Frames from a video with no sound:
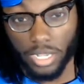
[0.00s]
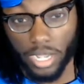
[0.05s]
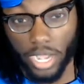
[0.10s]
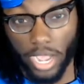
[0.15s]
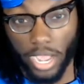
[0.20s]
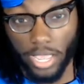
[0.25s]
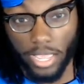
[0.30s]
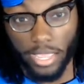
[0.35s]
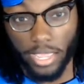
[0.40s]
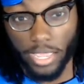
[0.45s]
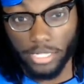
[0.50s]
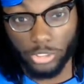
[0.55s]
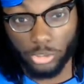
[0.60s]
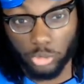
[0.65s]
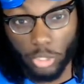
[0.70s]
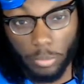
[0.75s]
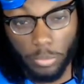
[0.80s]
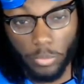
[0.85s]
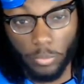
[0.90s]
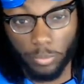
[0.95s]
I had
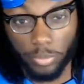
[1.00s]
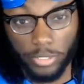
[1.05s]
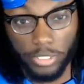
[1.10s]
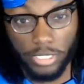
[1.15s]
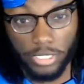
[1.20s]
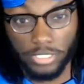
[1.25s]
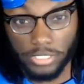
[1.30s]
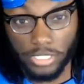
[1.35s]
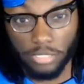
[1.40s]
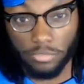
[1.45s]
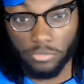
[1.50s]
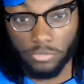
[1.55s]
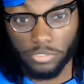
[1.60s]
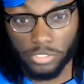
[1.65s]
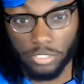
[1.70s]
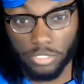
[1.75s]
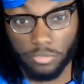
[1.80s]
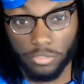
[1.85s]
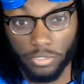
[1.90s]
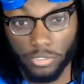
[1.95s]
trouble putting
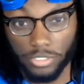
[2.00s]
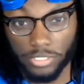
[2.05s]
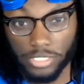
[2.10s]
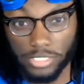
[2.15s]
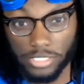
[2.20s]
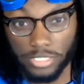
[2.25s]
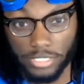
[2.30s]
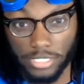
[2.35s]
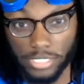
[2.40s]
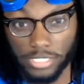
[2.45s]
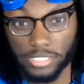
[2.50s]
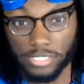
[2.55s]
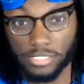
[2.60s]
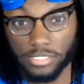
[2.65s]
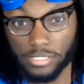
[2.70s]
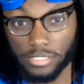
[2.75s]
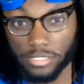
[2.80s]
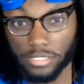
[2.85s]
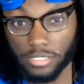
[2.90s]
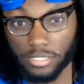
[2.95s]
Teruteru on this list.